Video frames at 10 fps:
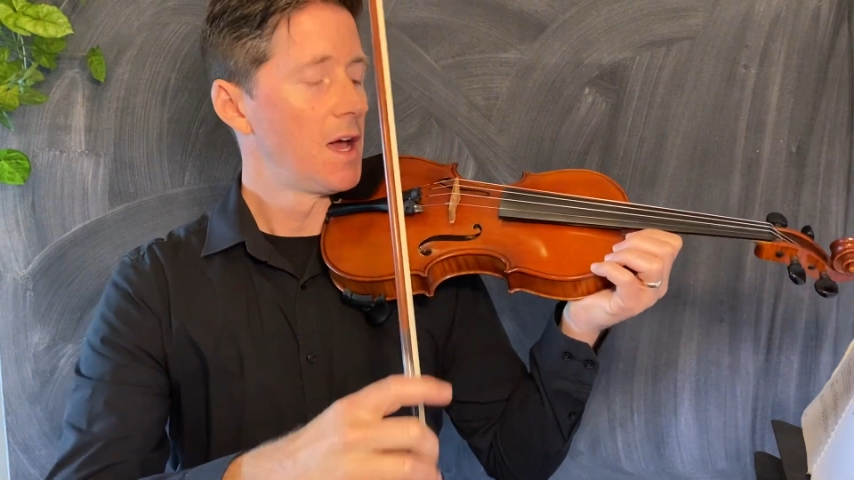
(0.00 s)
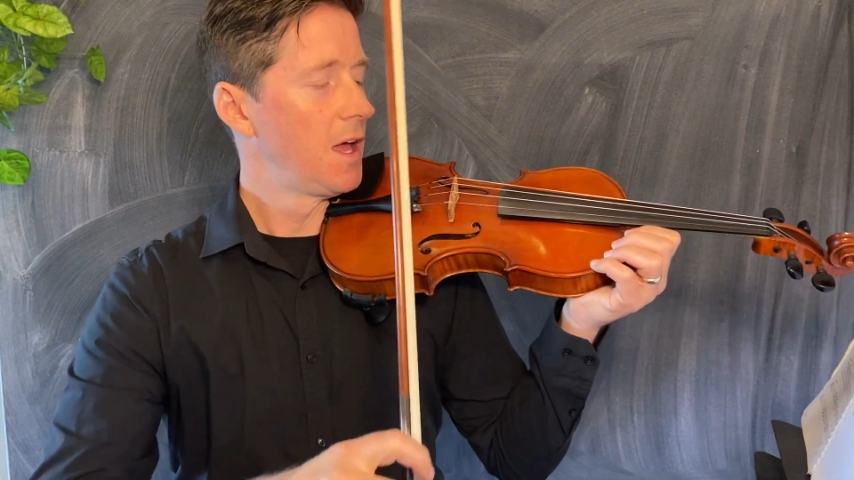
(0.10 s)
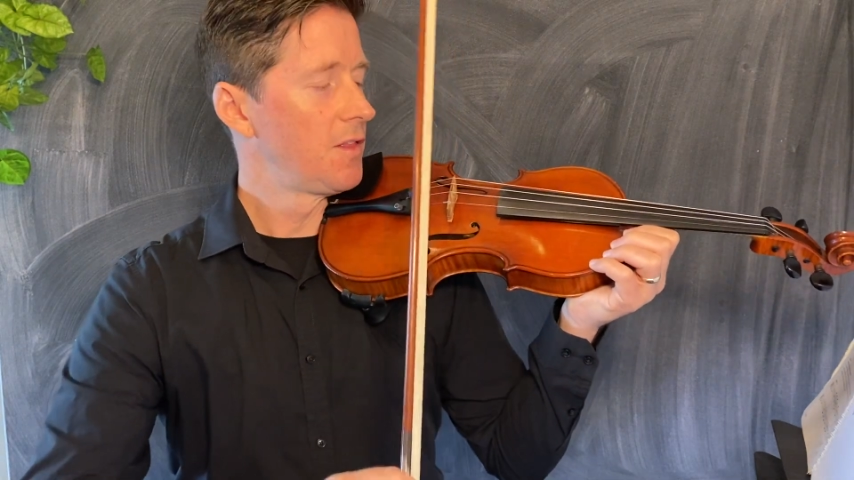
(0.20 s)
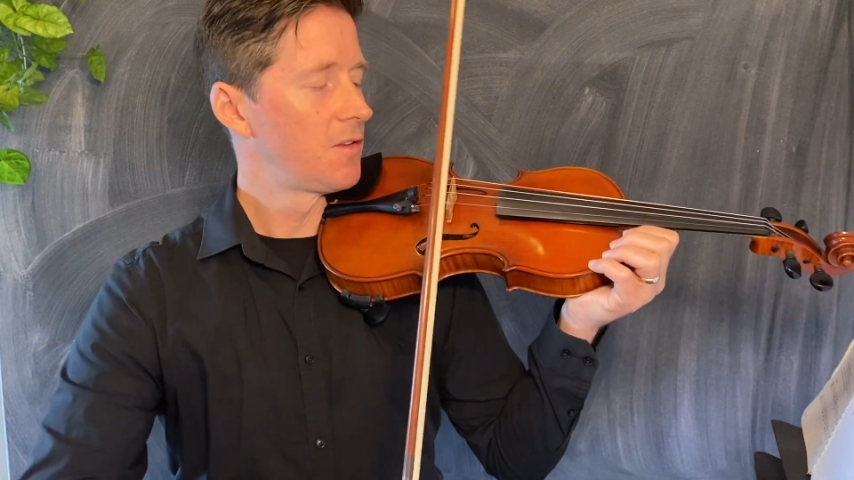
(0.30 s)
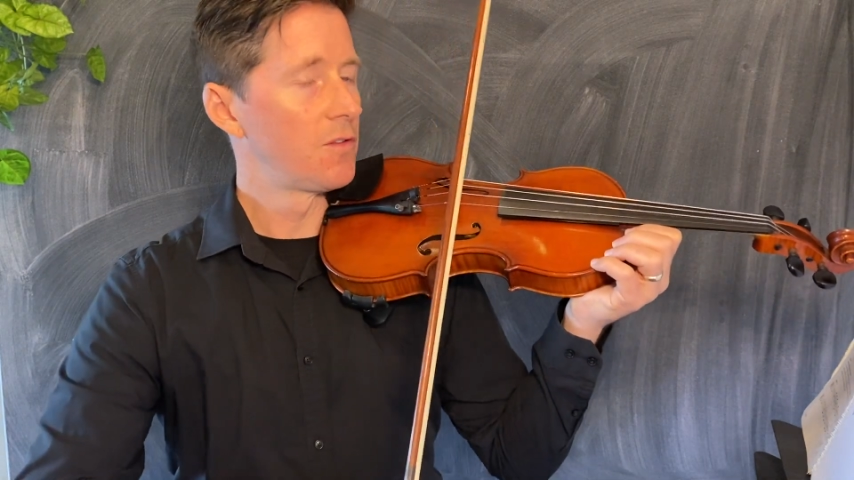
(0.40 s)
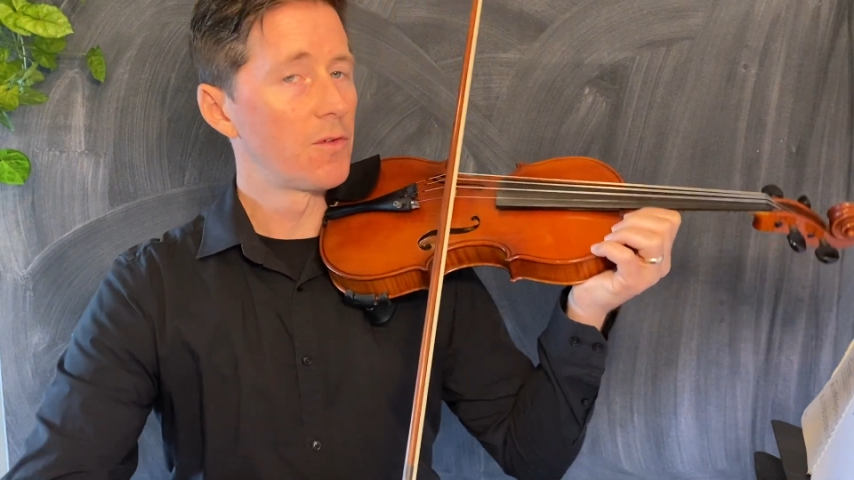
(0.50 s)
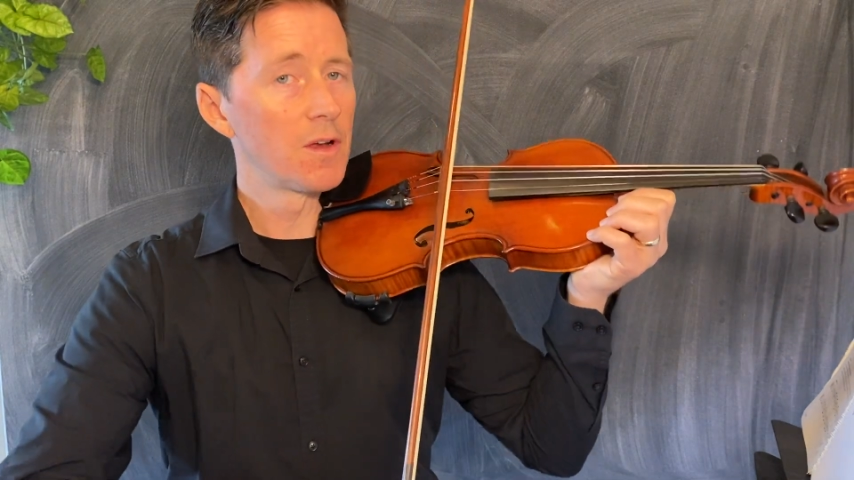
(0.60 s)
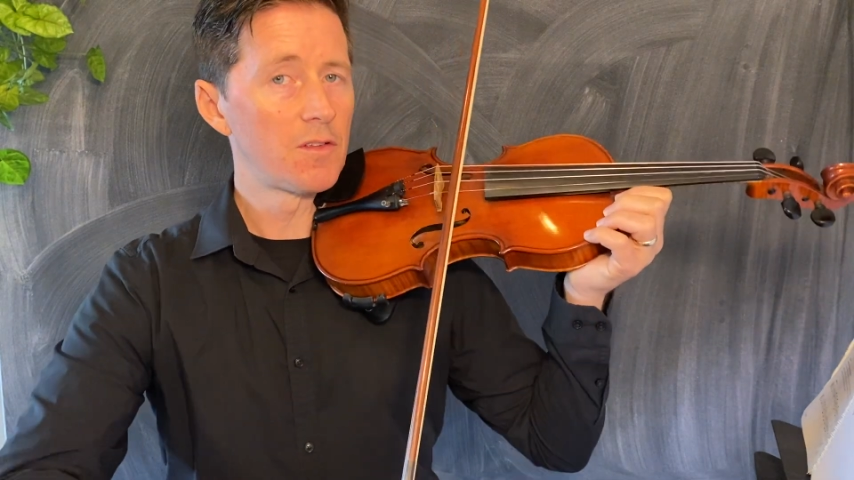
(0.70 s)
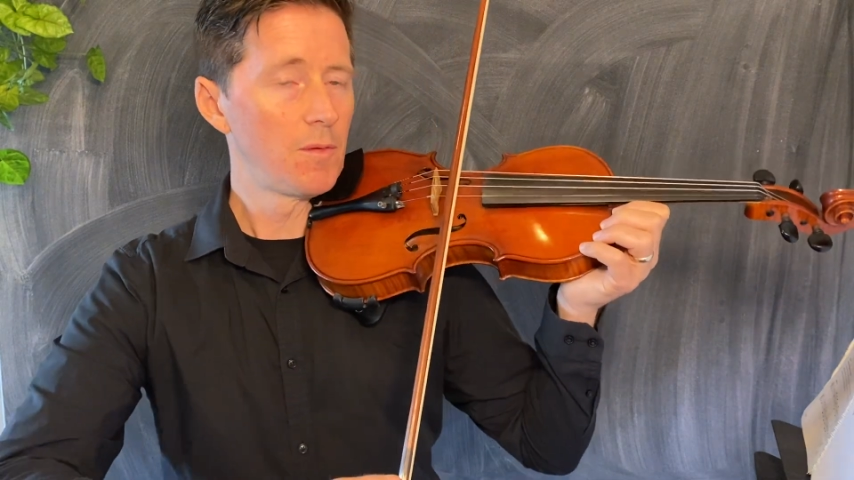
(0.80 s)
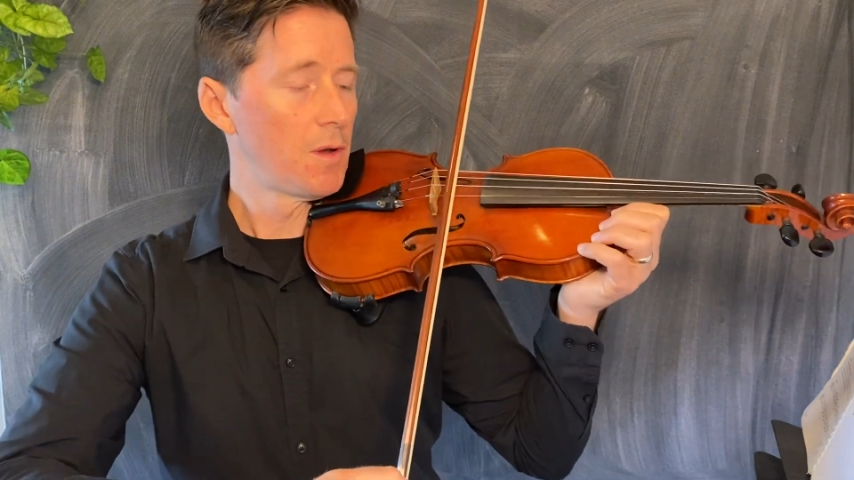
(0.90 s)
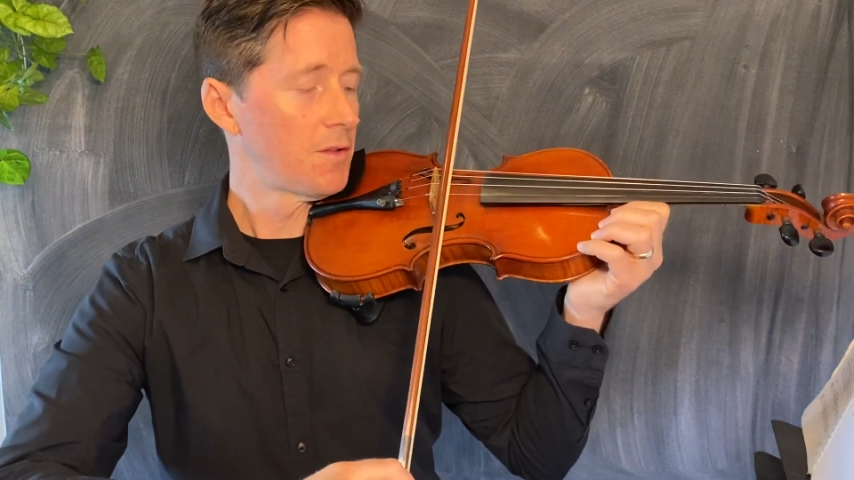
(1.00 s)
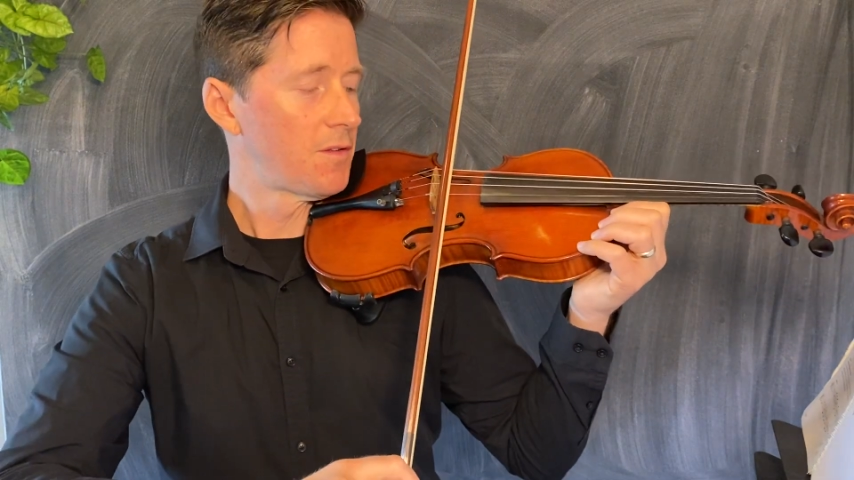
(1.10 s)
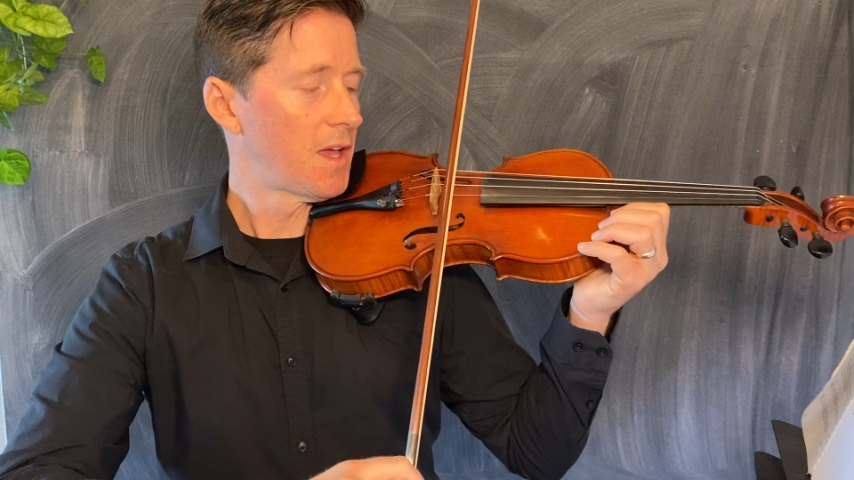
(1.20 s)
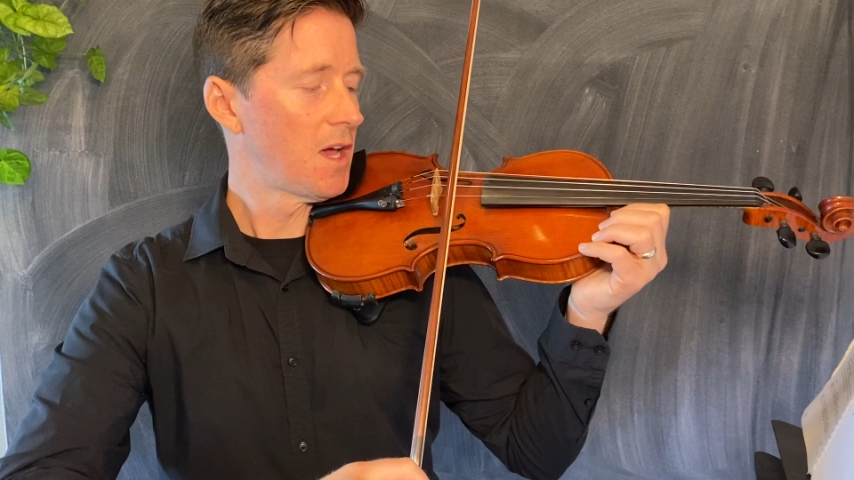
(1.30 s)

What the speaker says: And this is very similar to